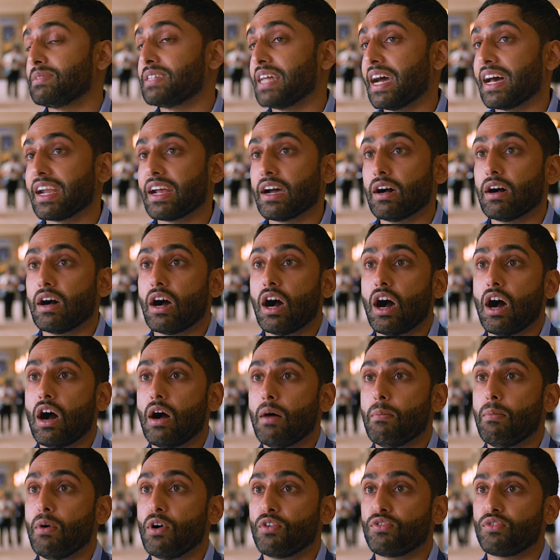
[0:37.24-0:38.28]
data,
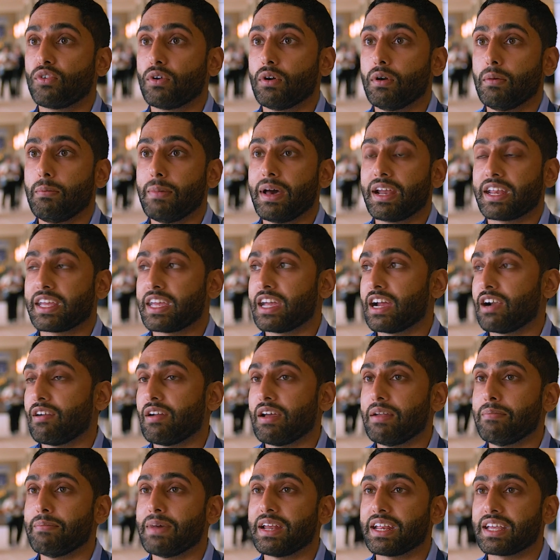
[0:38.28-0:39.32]
uh, both for Medicare
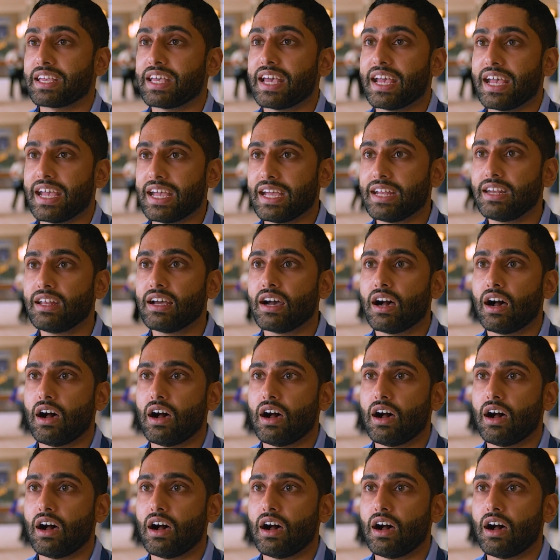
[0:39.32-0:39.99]
and Medicaid.